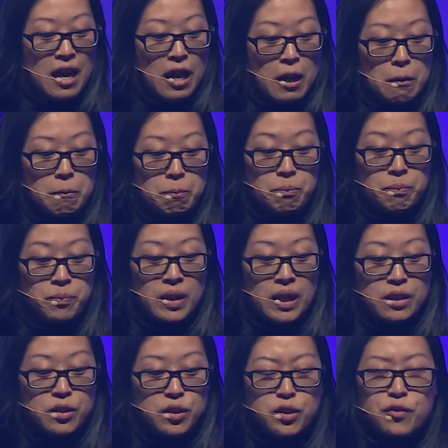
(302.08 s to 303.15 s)
to
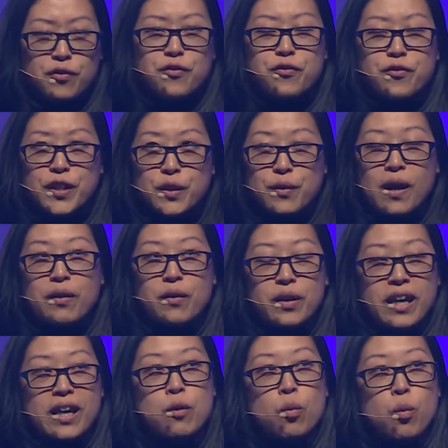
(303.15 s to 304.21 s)
sort of figure out,
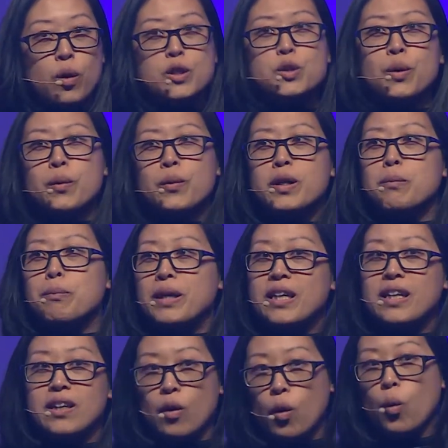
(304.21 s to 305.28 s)
okay, what do I want to
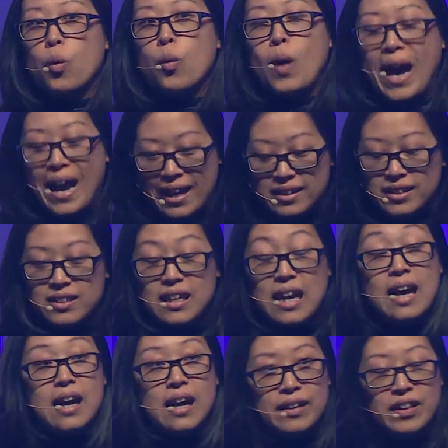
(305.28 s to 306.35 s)
be or at
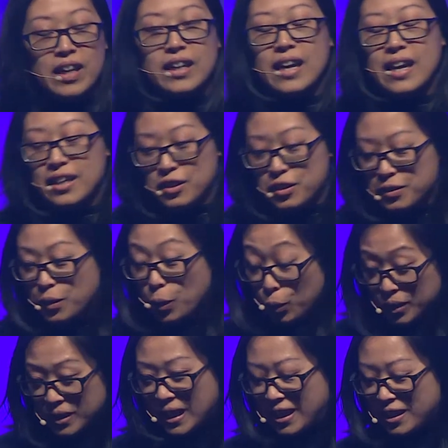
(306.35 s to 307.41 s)
that age or
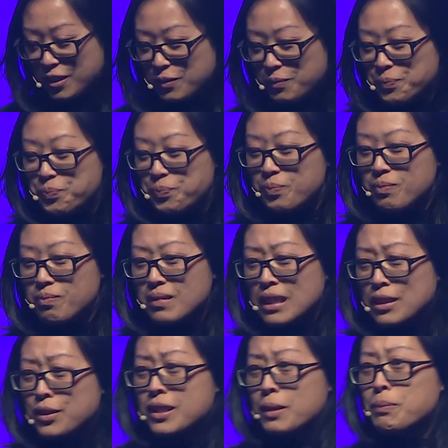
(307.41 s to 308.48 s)
stage?
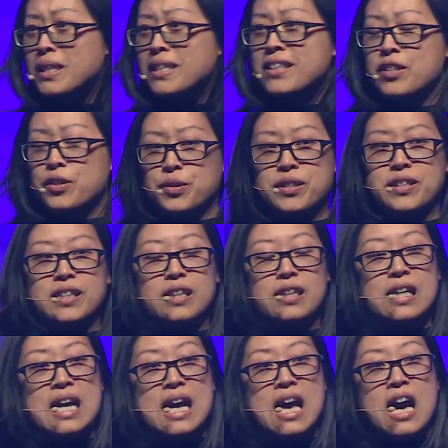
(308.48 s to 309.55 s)
So something's interesting.
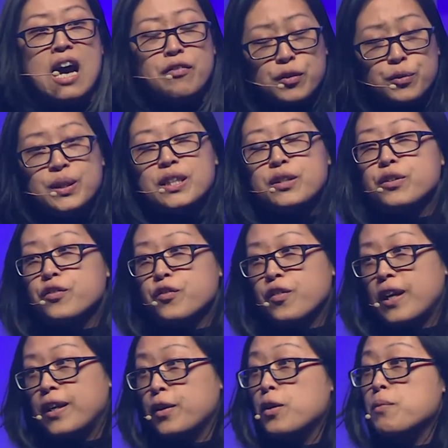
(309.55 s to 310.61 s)
I have a really good
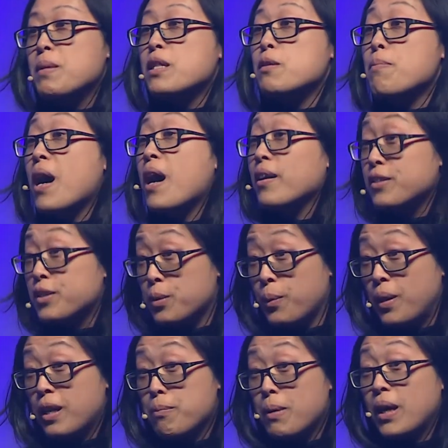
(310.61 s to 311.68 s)
friend. Her mother passed
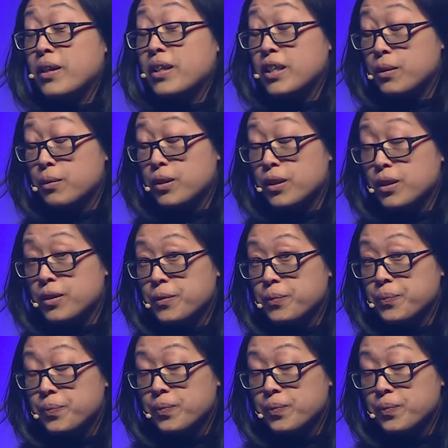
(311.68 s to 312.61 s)
away about a year ago. And